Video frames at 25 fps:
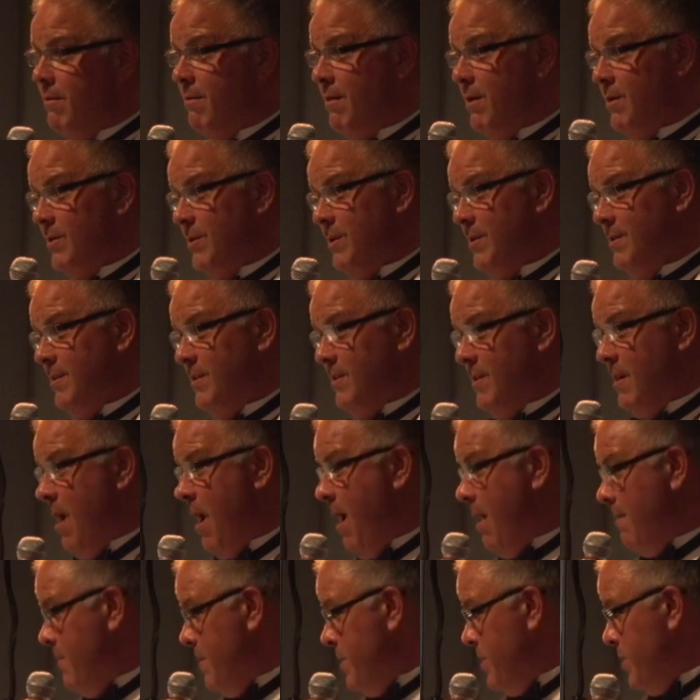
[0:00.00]
or else it's
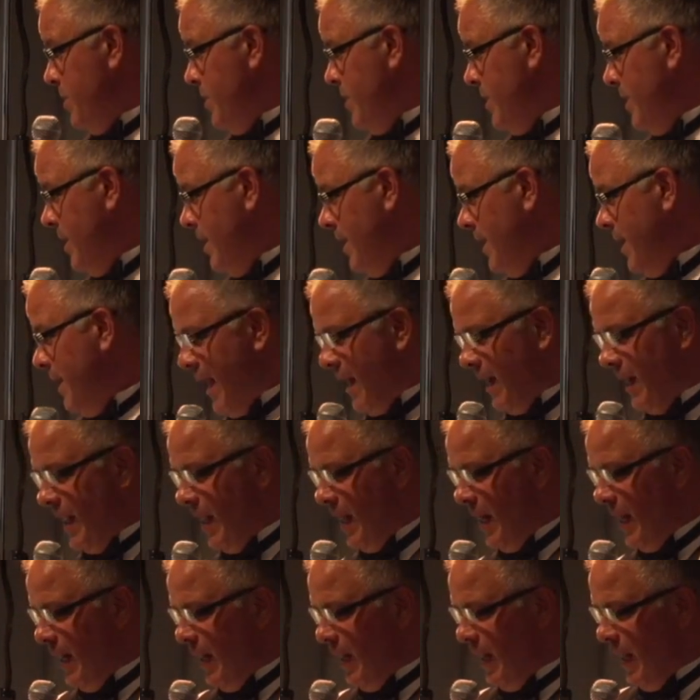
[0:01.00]
garbage. And a
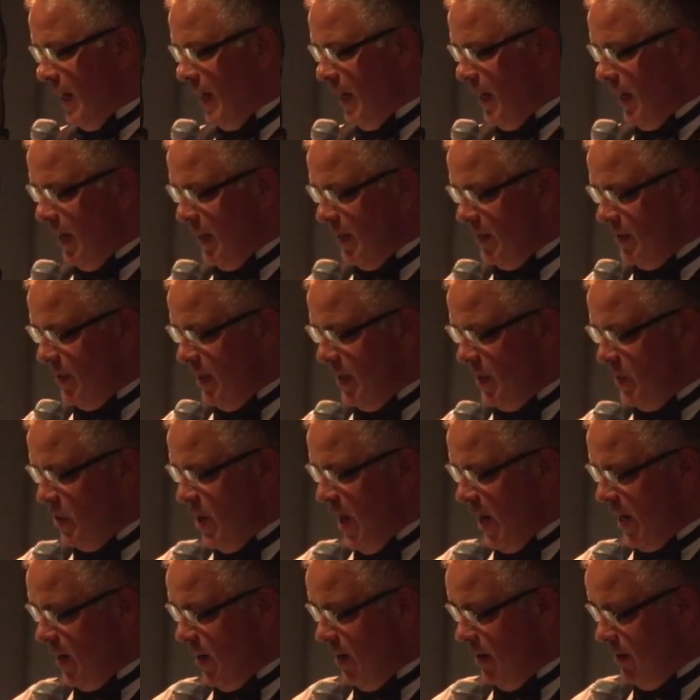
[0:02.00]
little uh, De
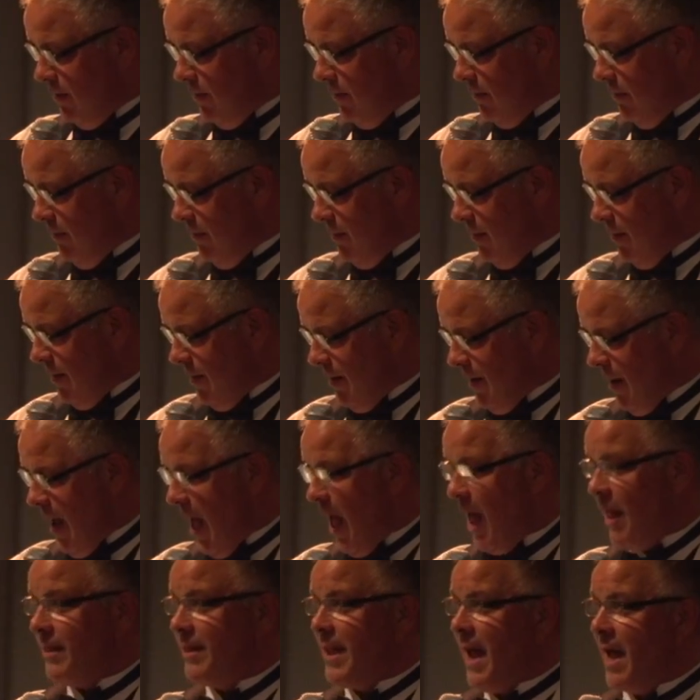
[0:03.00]
Cecco
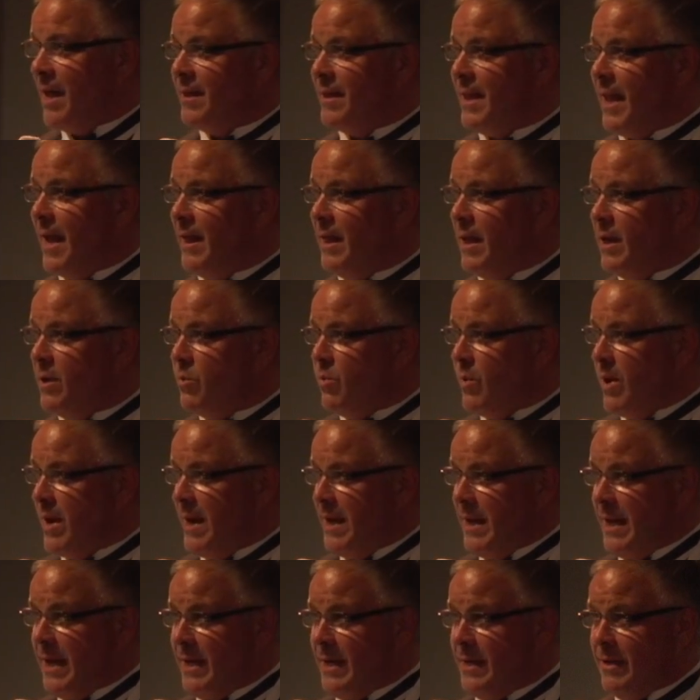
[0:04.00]
al dente
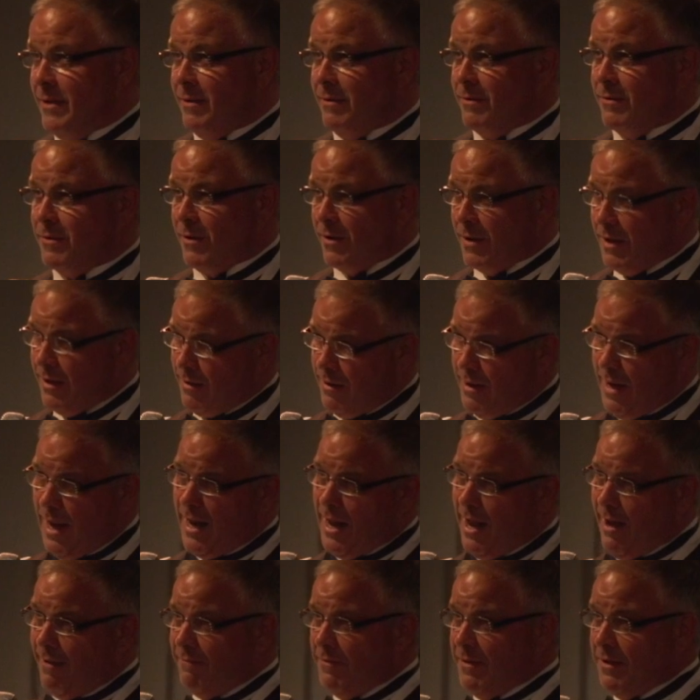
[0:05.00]
linguine. So you
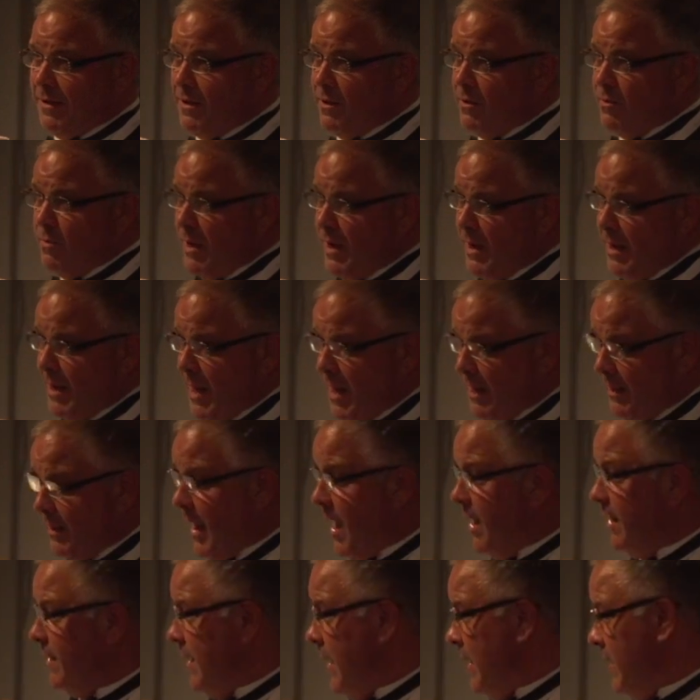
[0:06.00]
gotta ask the linguine al
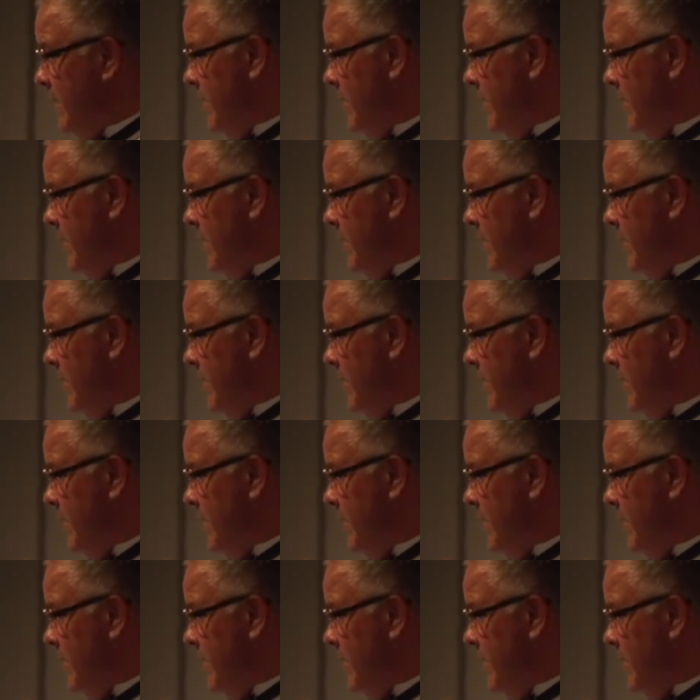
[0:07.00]
dente.